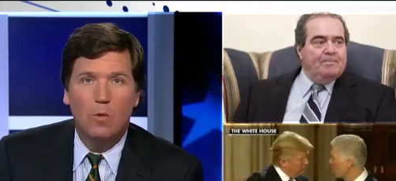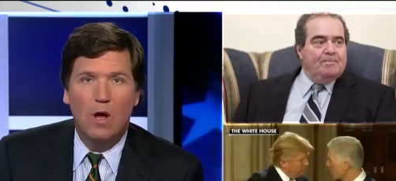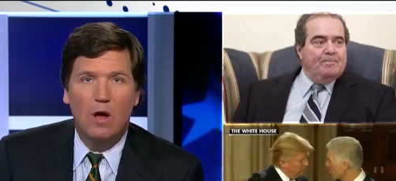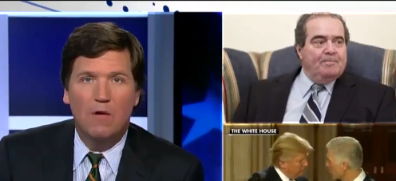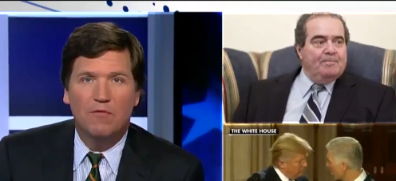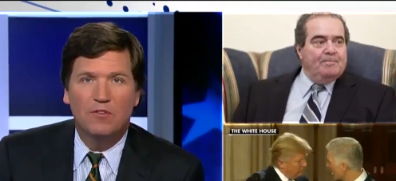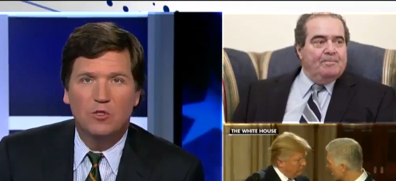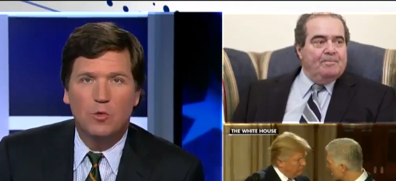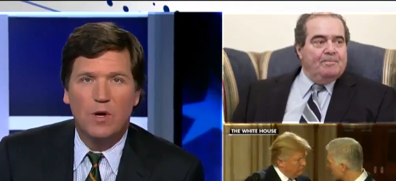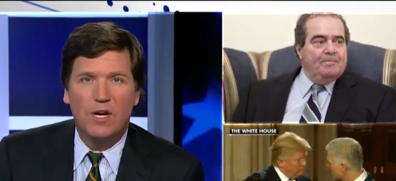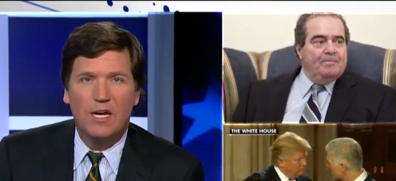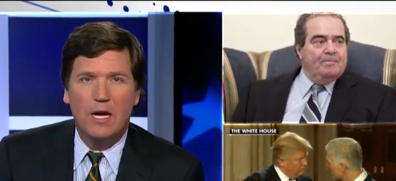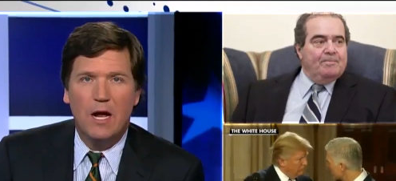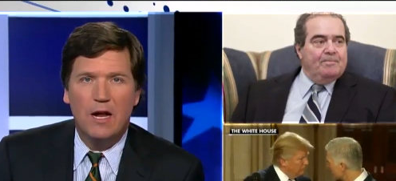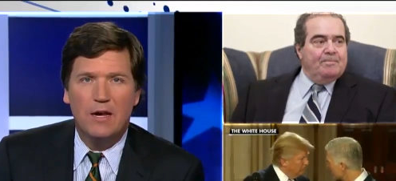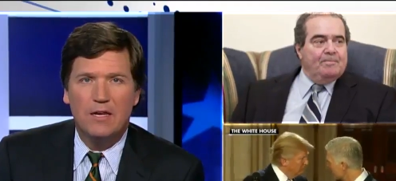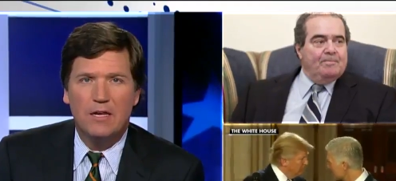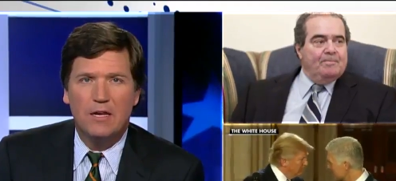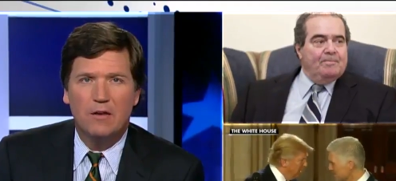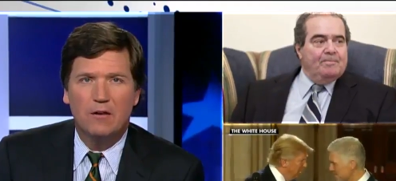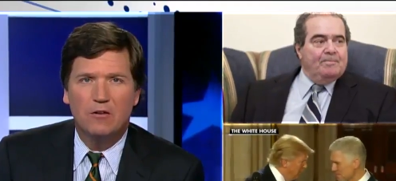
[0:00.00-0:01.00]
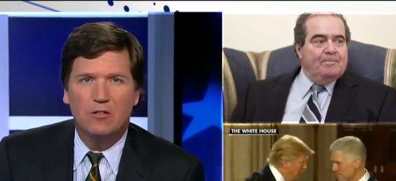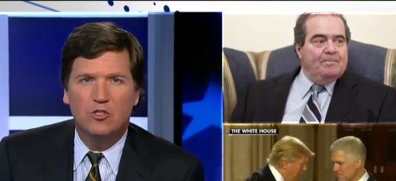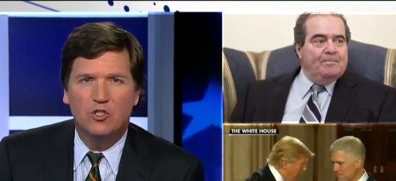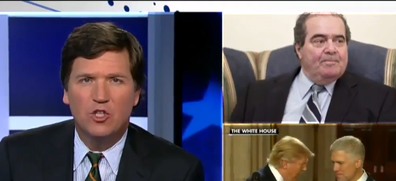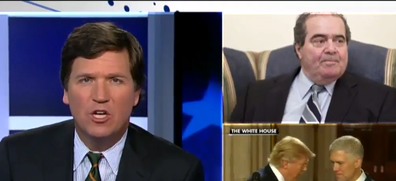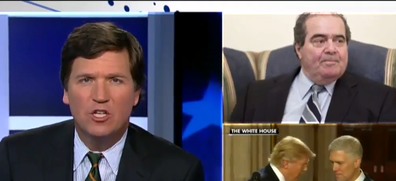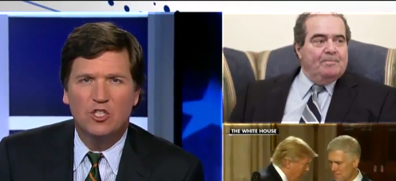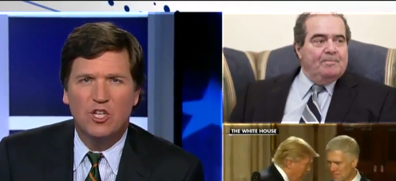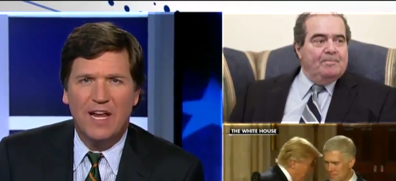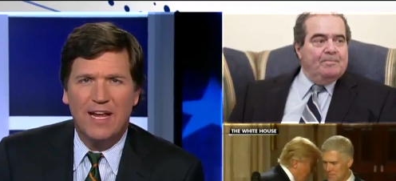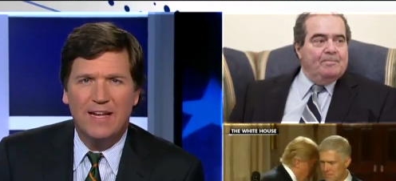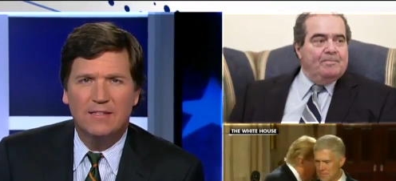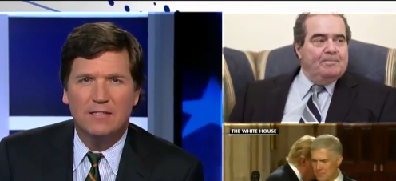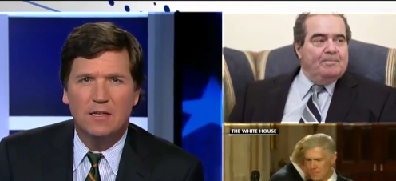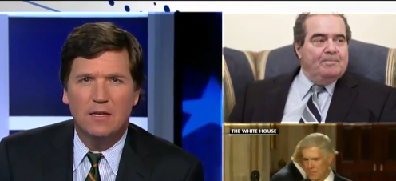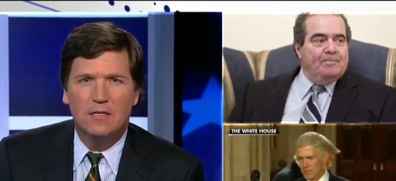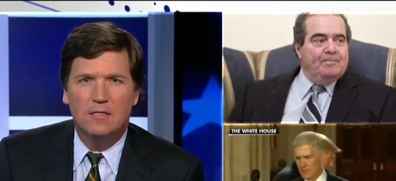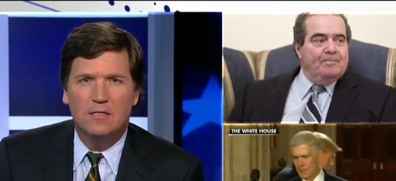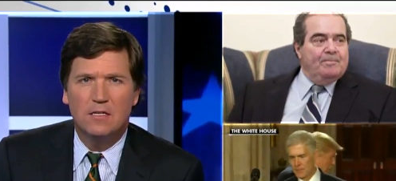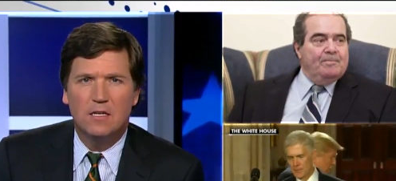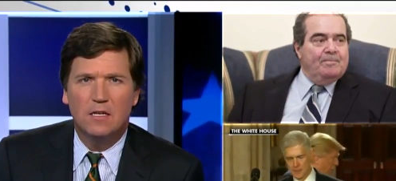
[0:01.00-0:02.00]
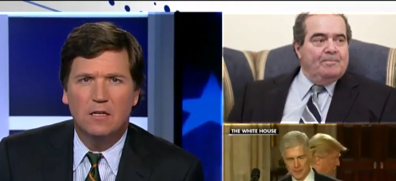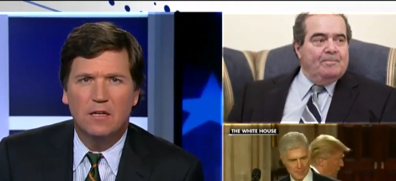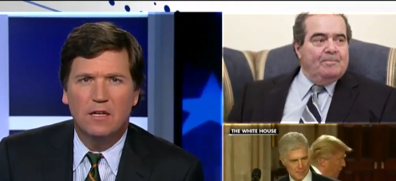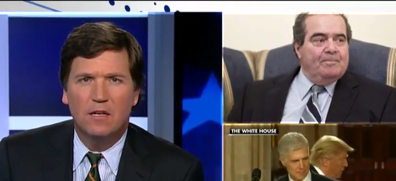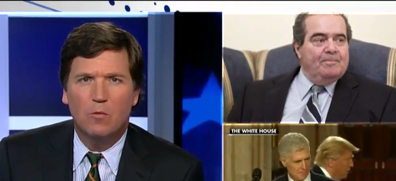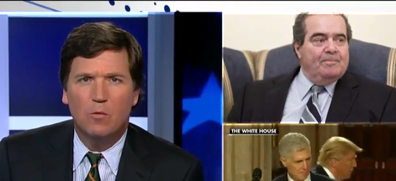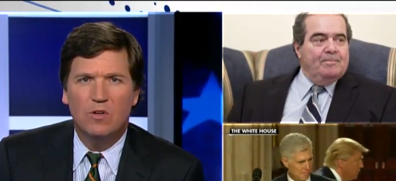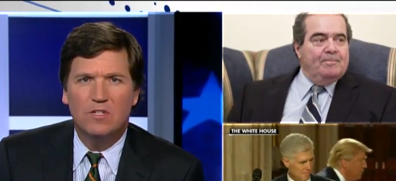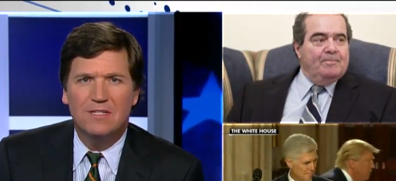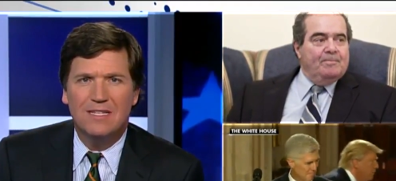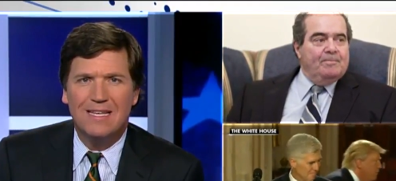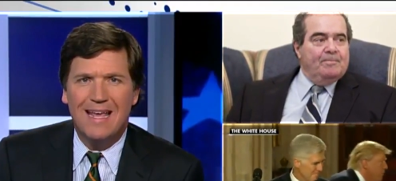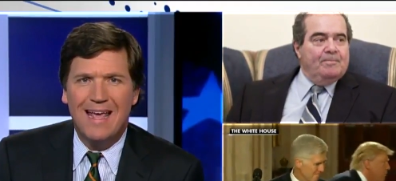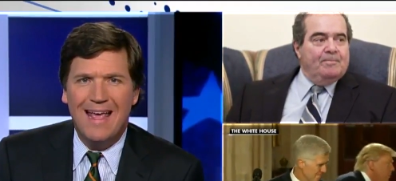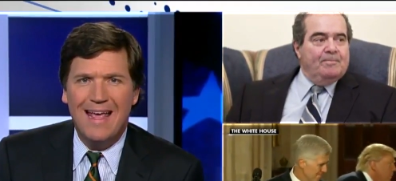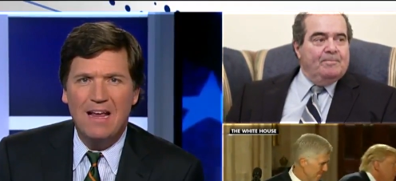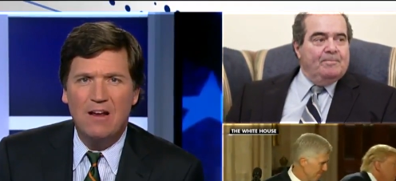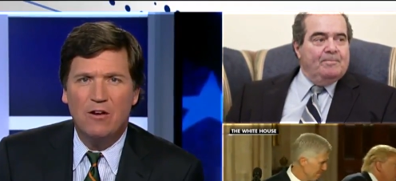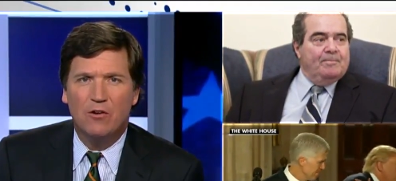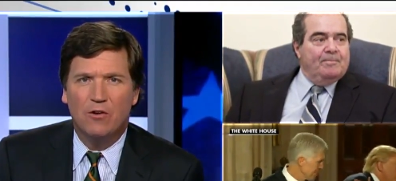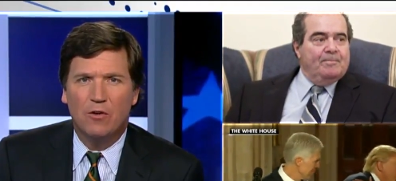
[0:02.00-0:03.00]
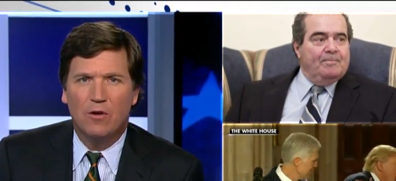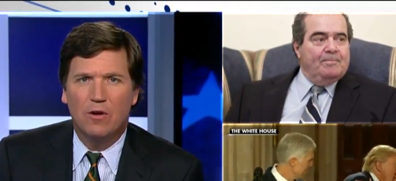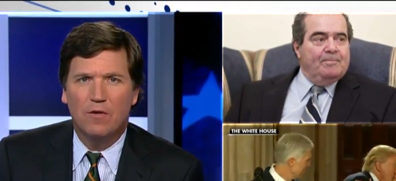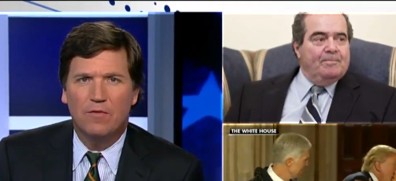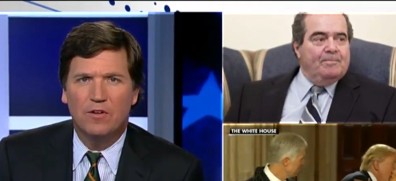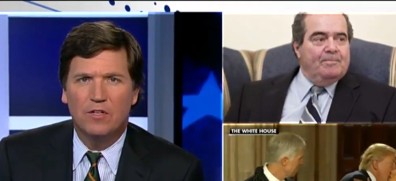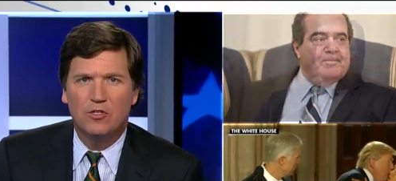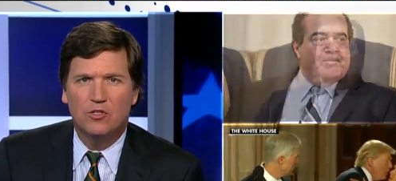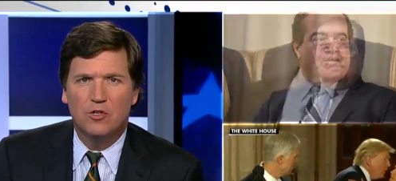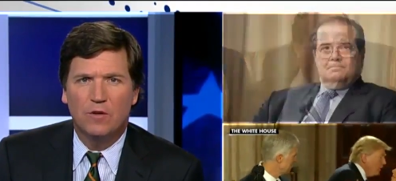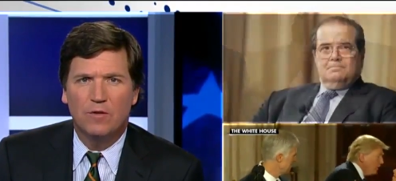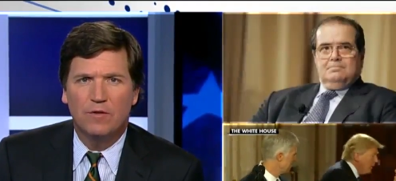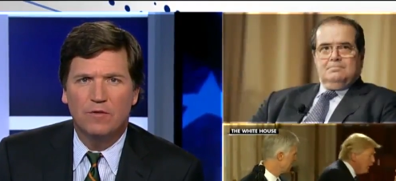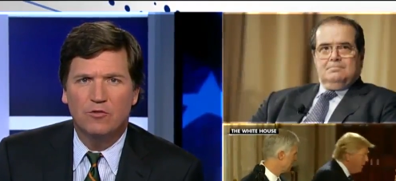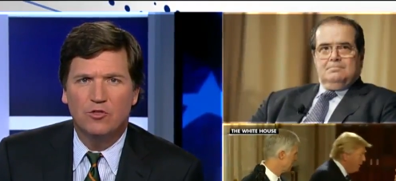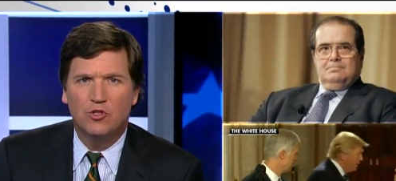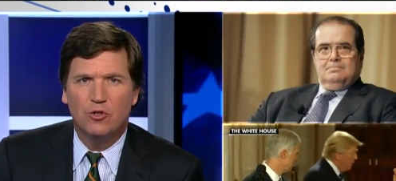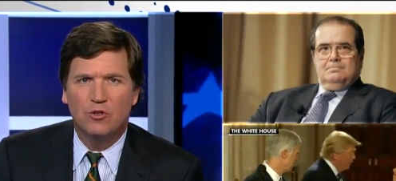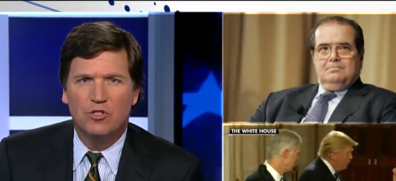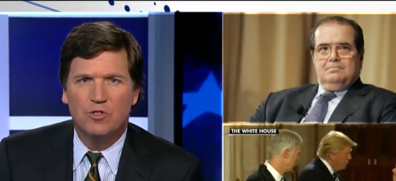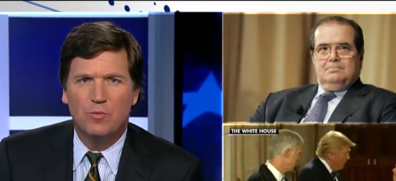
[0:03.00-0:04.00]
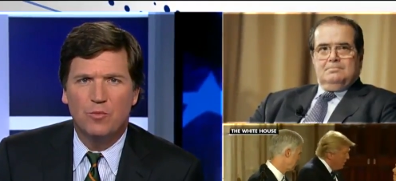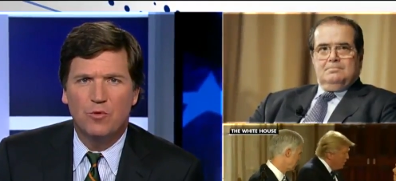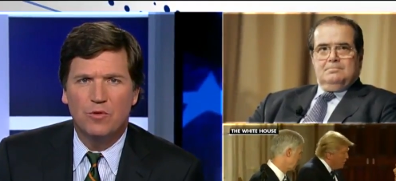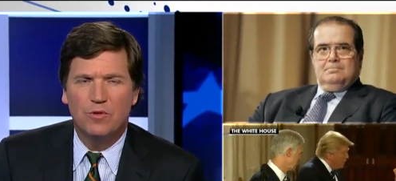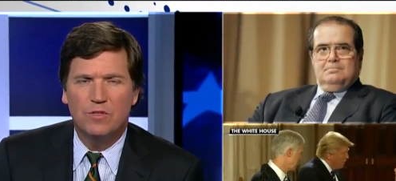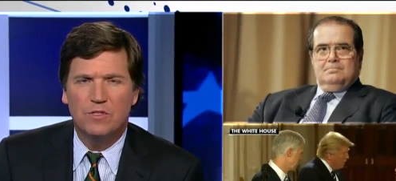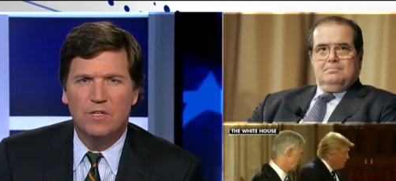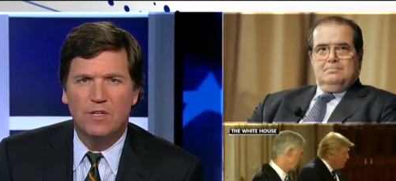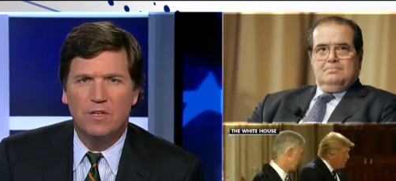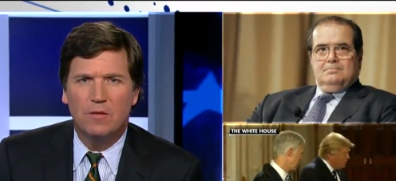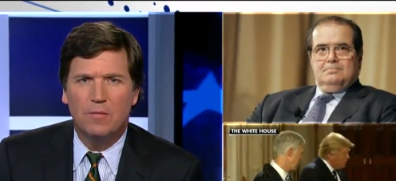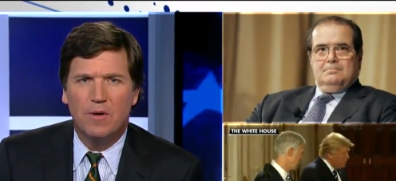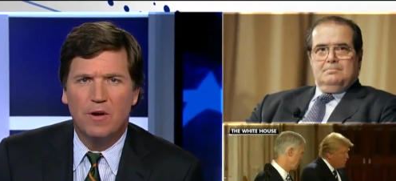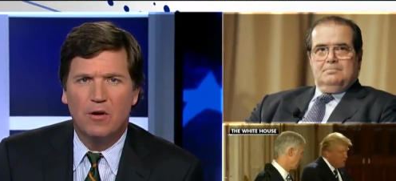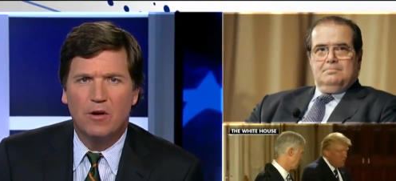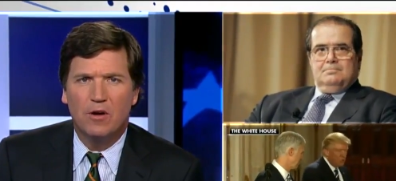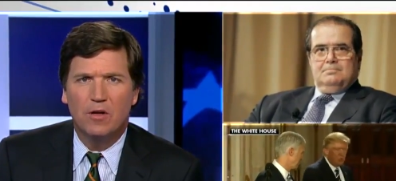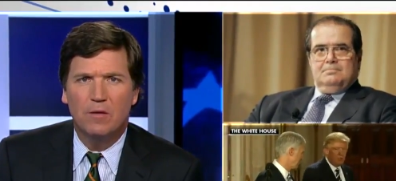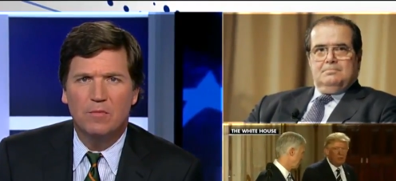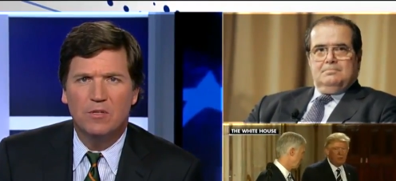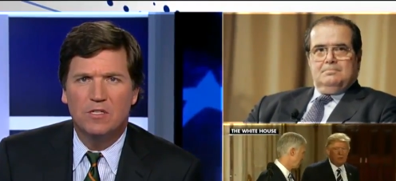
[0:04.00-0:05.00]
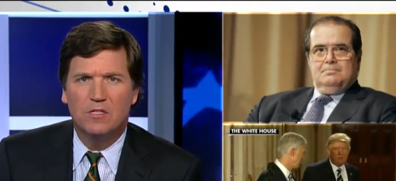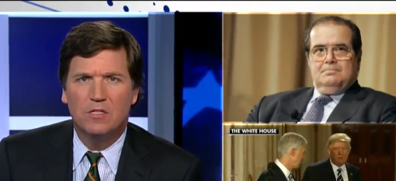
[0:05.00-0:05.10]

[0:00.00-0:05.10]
Speaker 1: Well, for 29 years, Judge Antonin Scalia was the anchor of conservative jurisprudence in America,